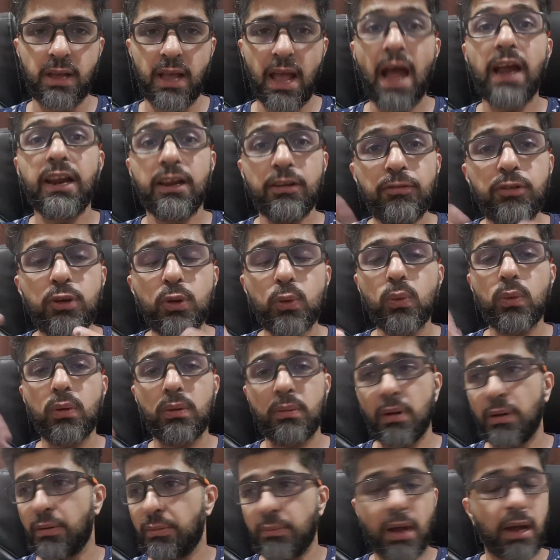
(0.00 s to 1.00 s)
And if
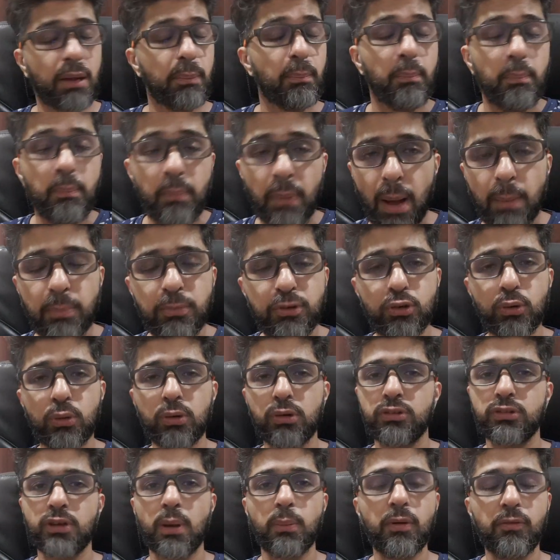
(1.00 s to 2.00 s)
I'm
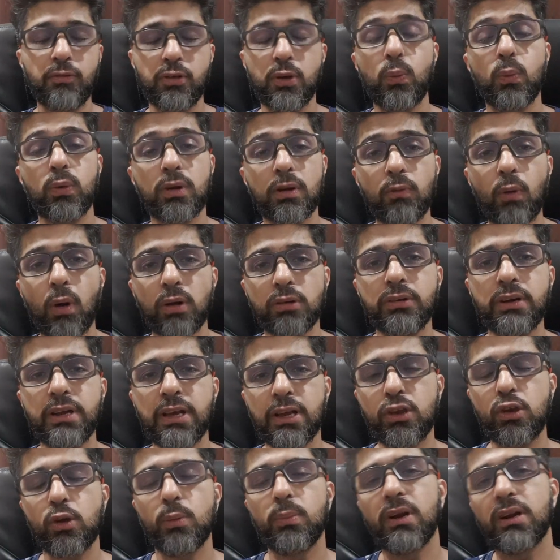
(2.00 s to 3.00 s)
sure some of you would have already
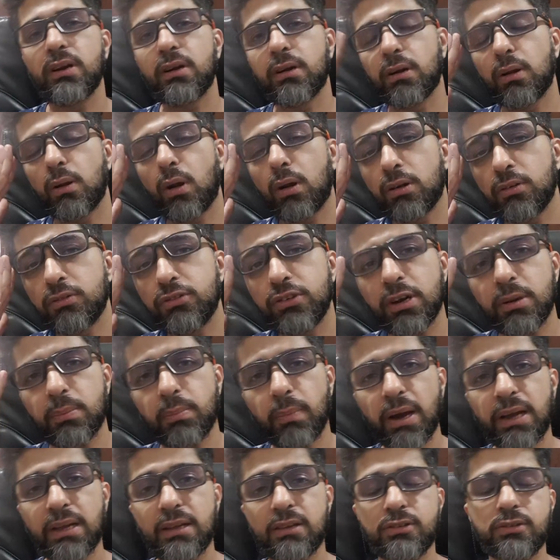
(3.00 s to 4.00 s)
accumulated a lot of jet
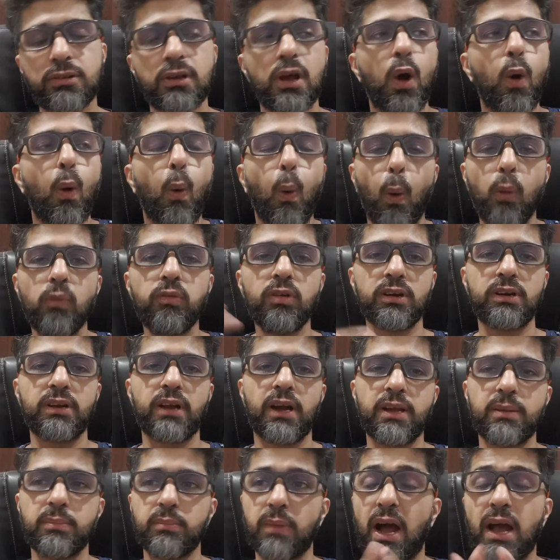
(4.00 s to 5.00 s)
miles over
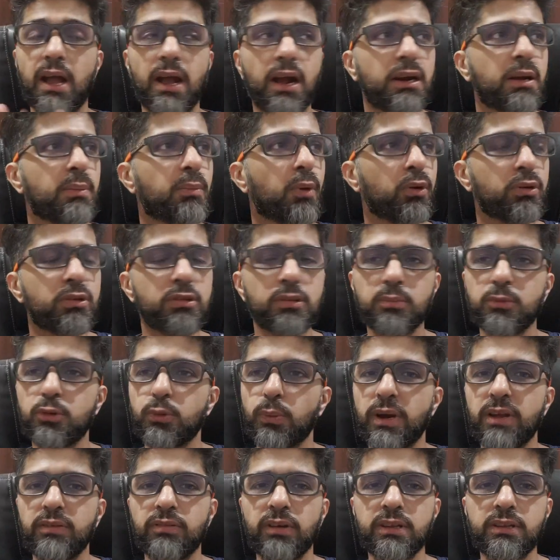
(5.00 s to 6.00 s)
time. I had about some
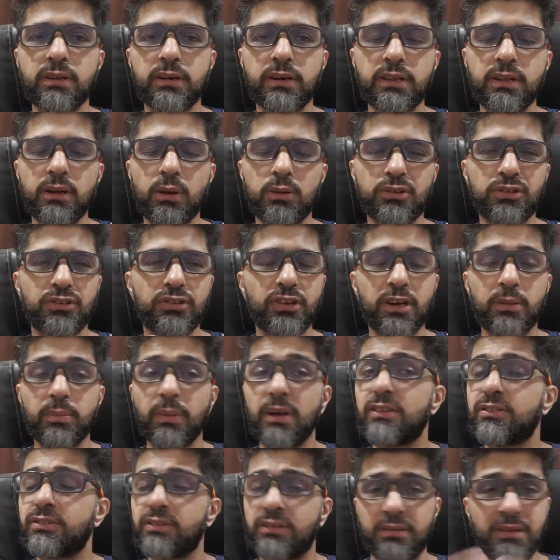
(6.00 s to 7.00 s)
25,000-30,000 jet
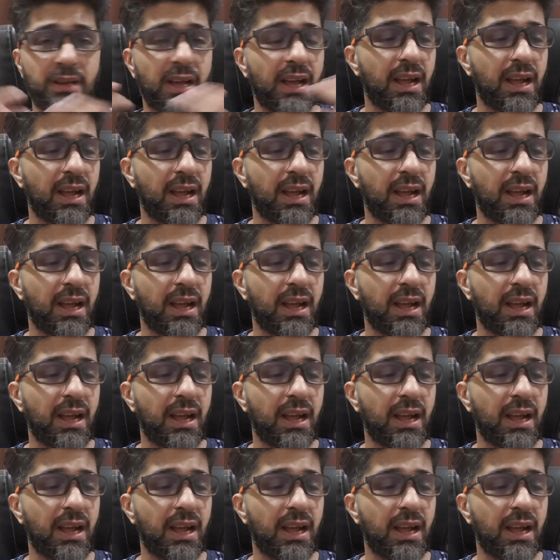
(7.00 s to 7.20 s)
miles,